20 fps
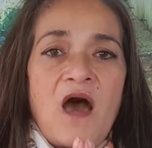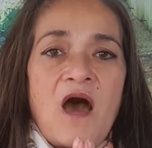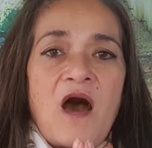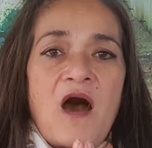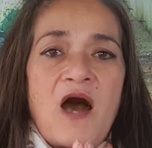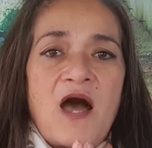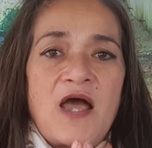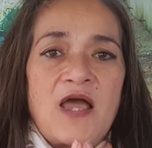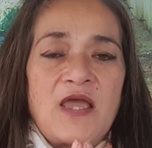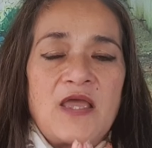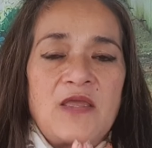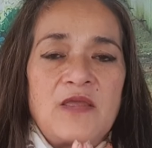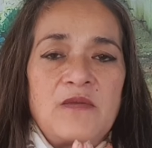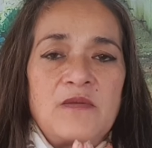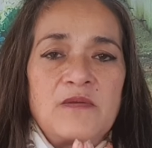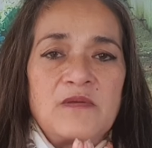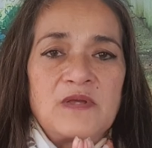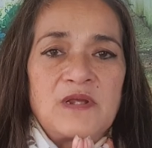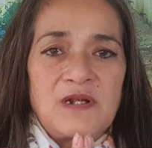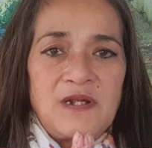I
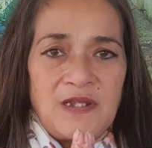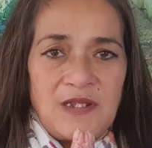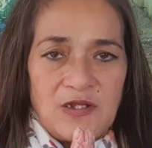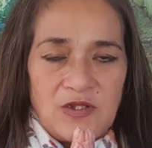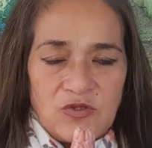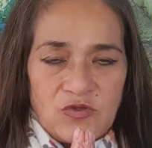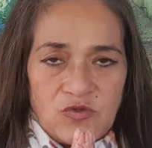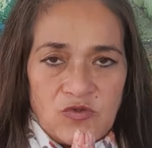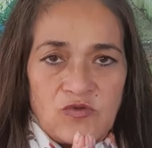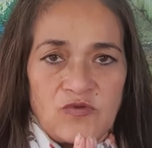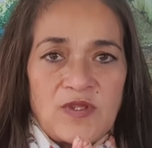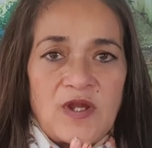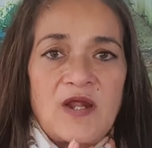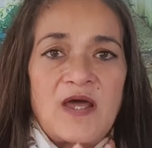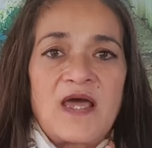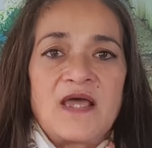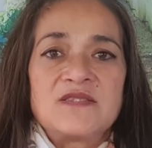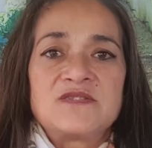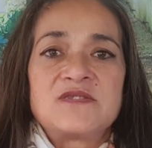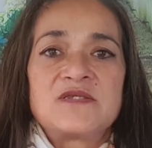clearly knew that I
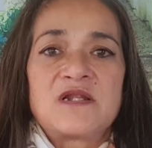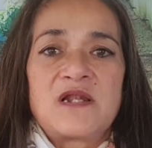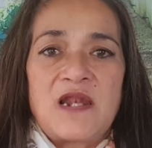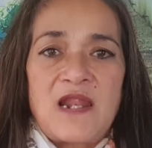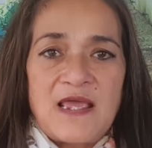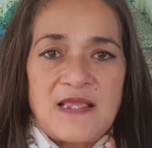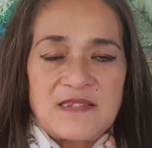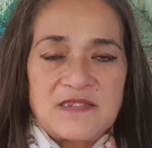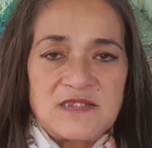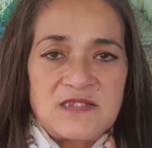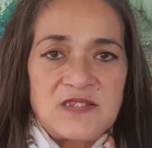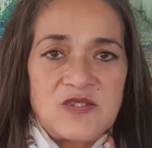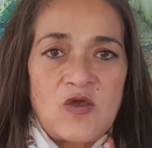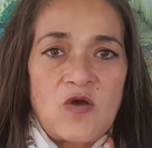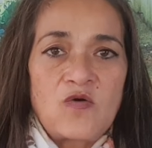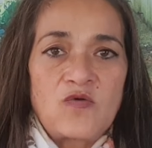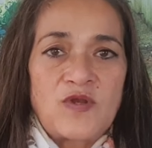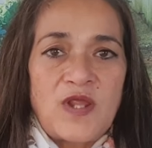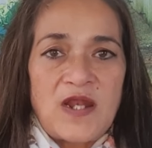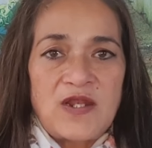had to cleanse the
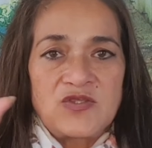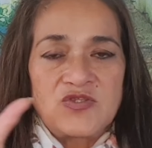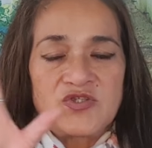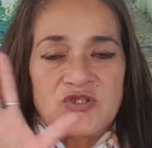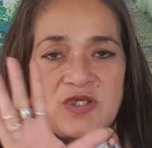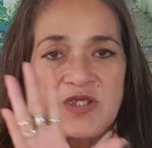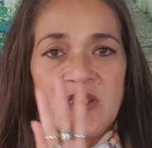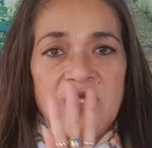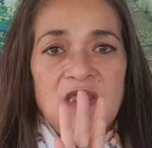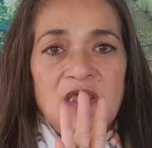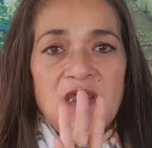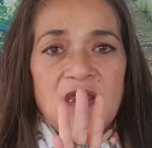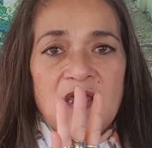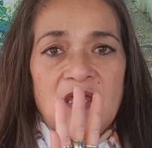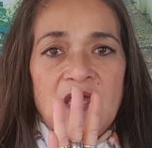old energy